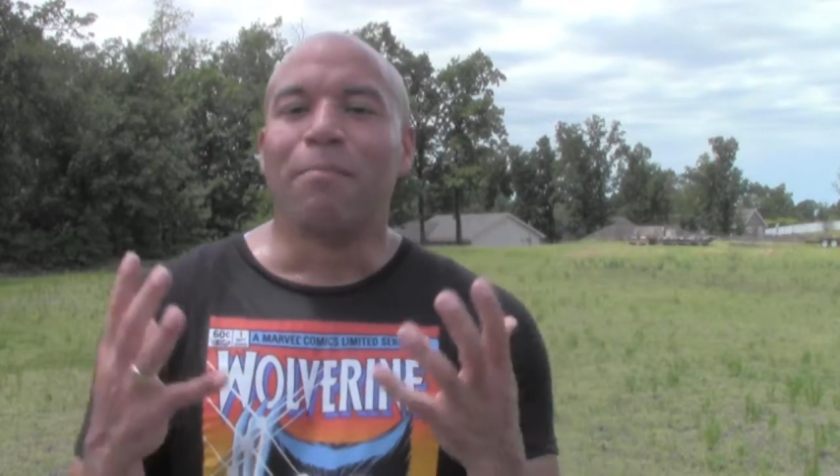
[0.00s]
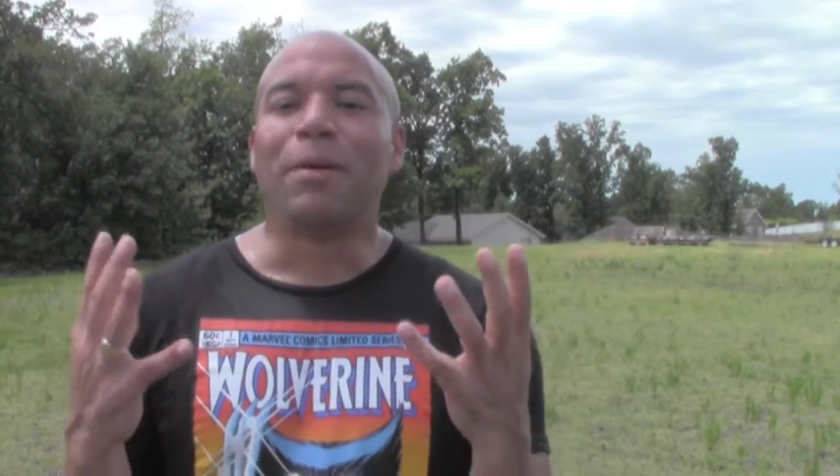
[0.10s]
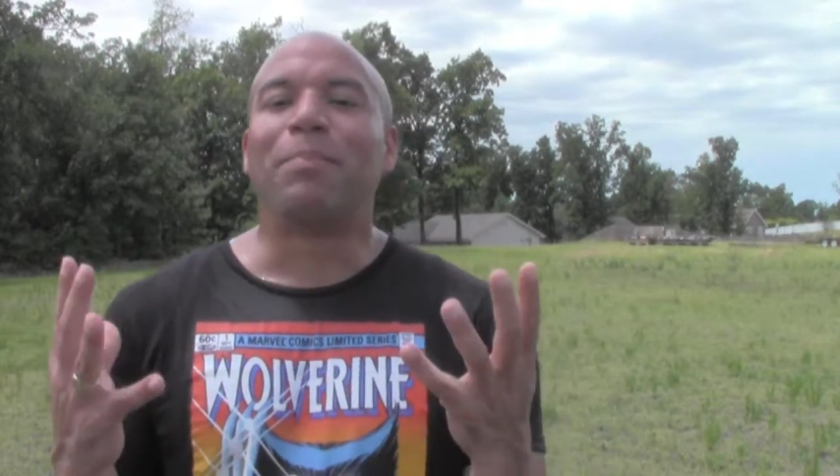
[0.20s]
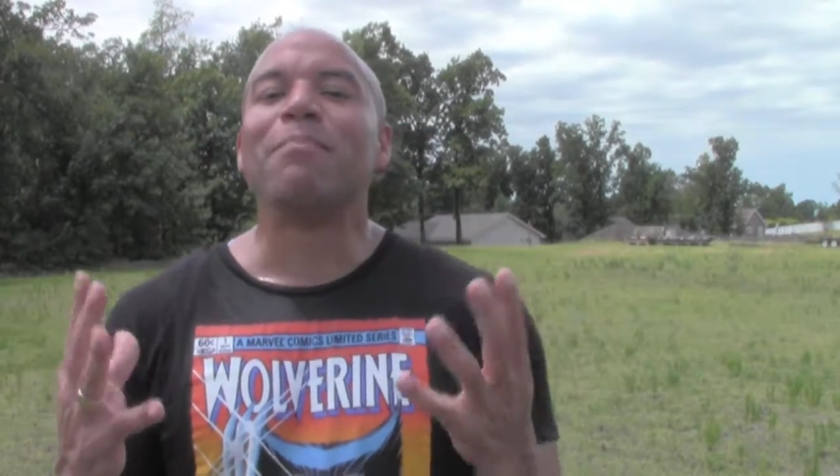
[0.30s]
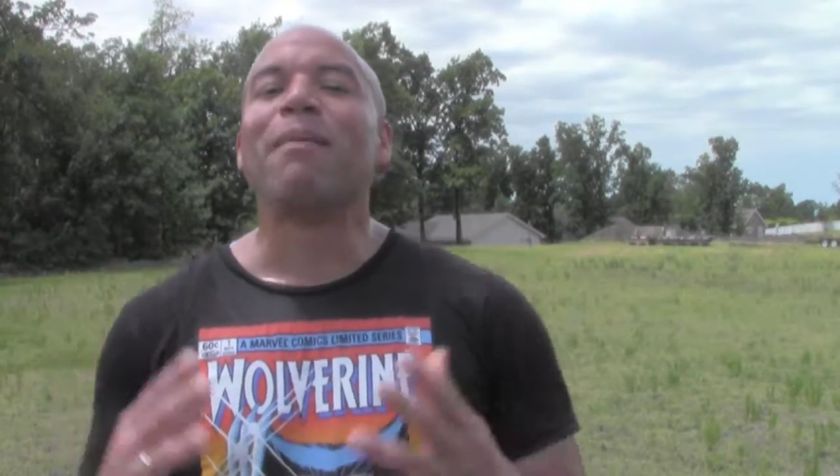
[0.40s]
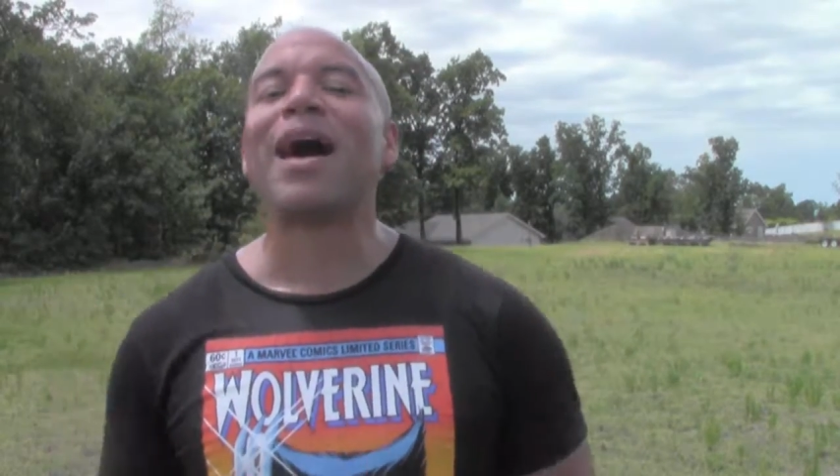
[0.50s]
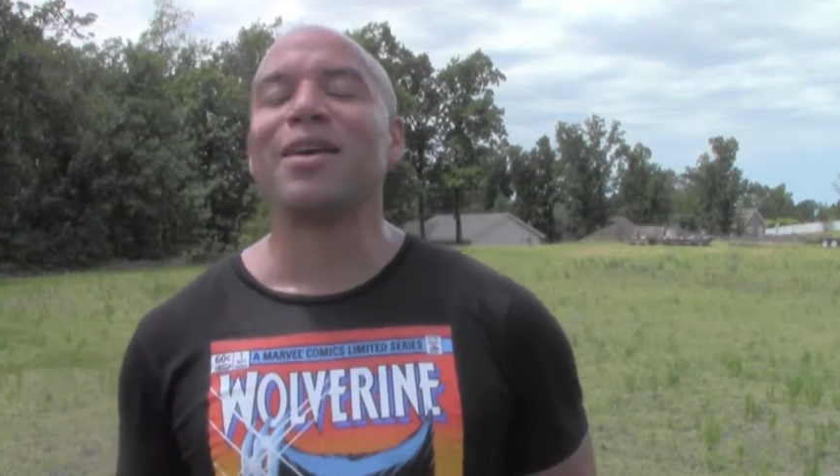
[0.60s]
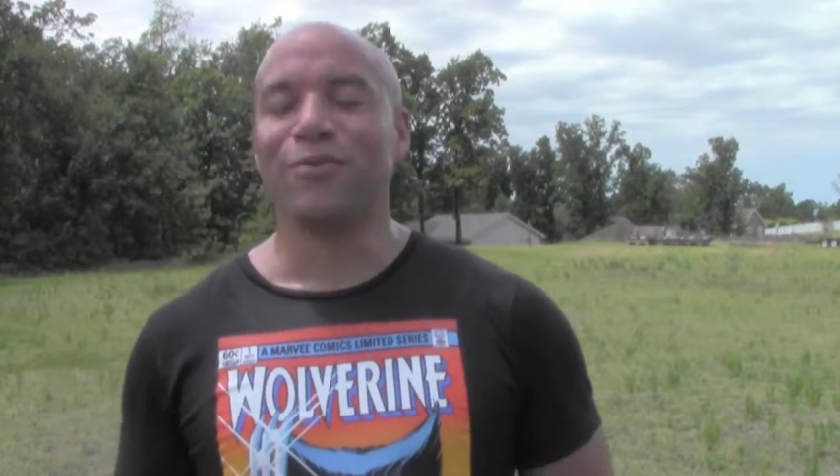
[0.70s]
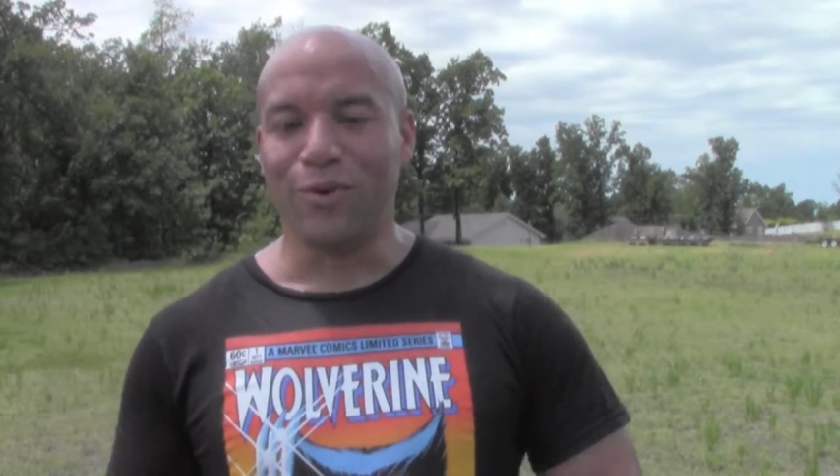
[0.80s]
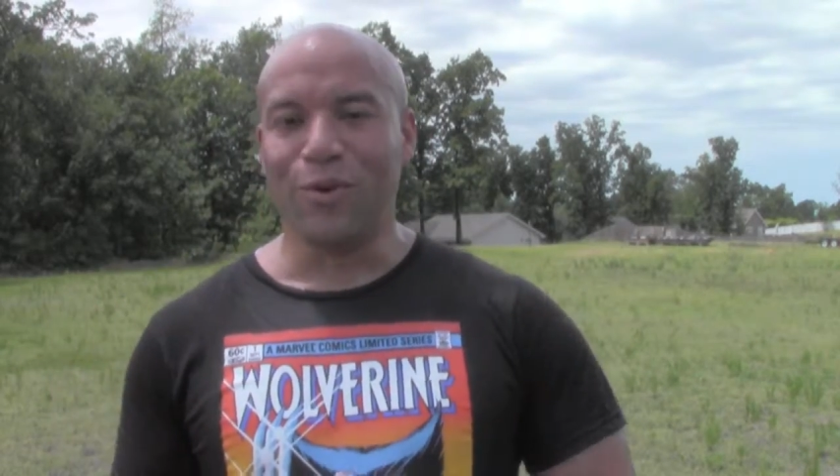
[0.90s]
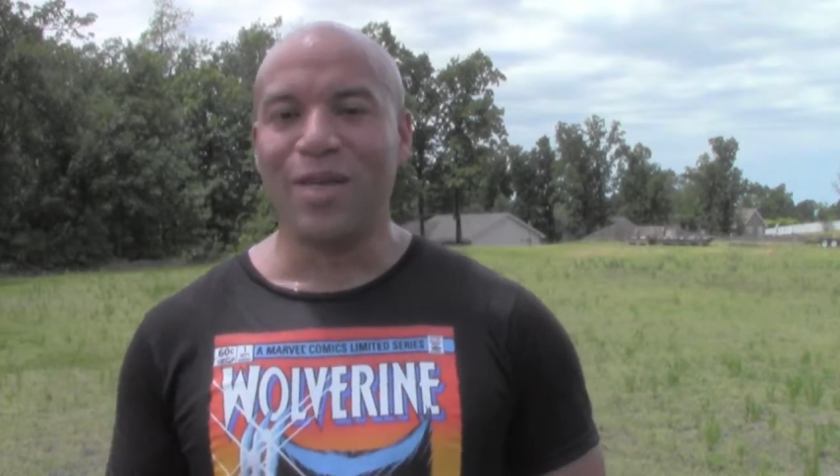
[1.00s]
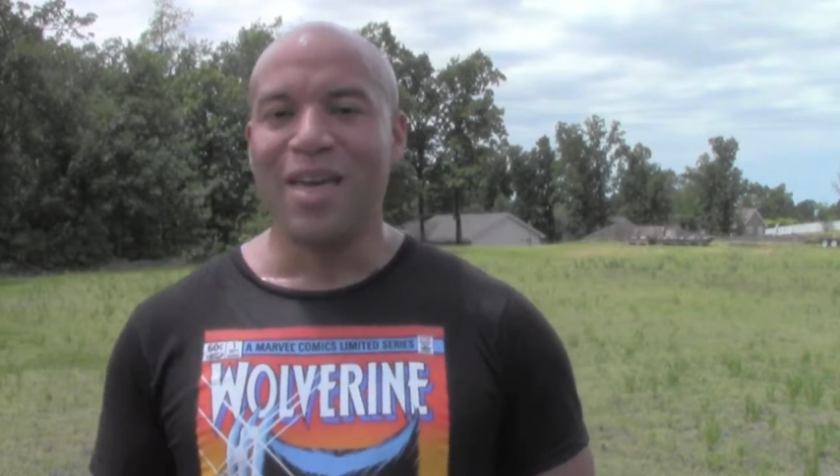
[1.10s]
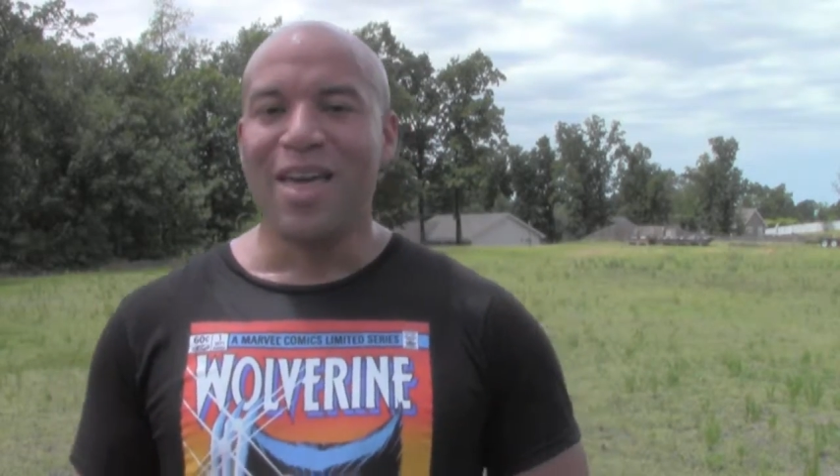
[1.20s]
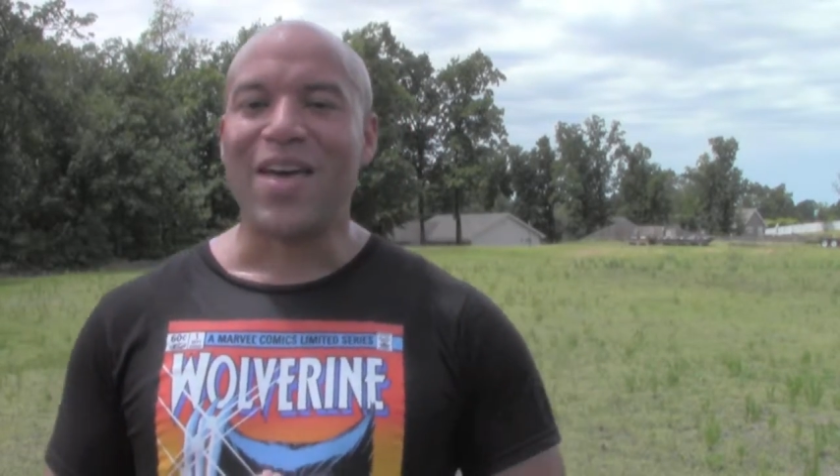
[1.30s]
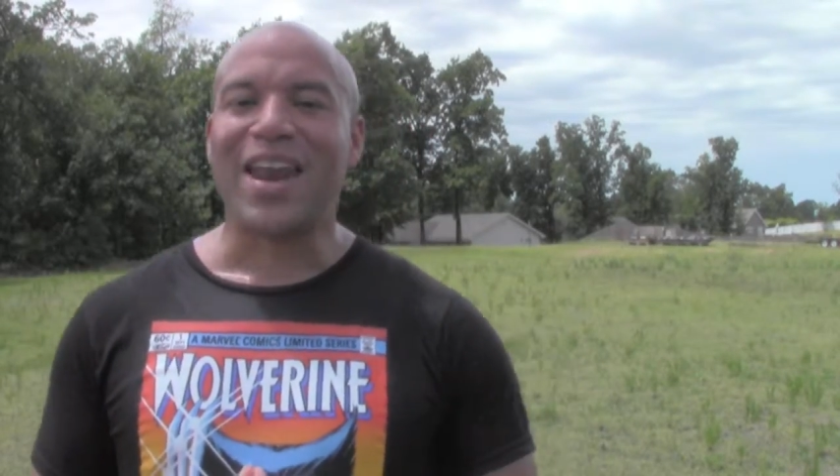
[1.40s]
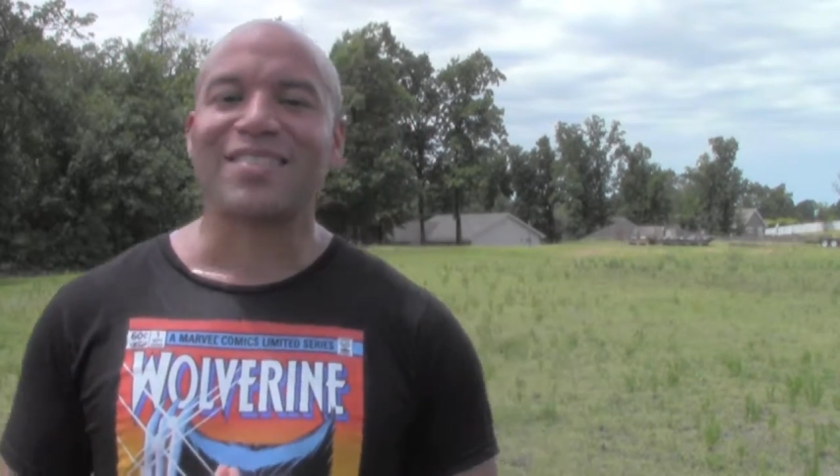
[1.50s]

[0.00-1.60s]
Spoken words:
But be mindful that